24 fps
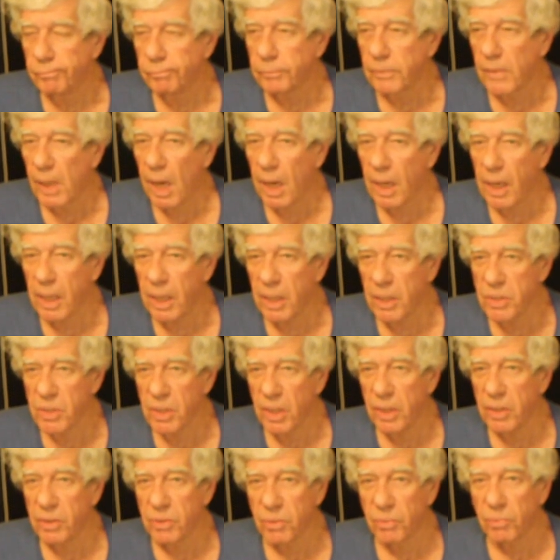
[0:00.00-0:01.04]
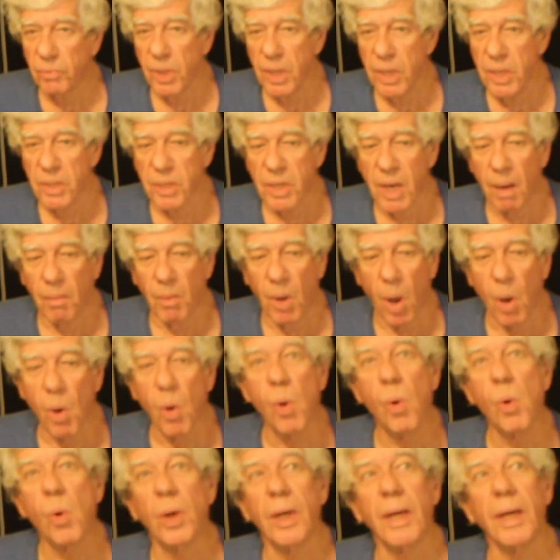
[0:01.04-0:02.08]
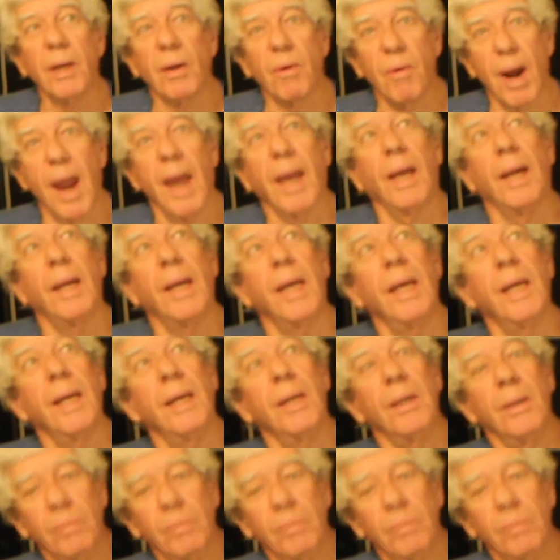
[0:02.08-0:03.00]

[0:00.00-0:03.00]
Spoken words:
I guess that's the reason I'm old and crackadated.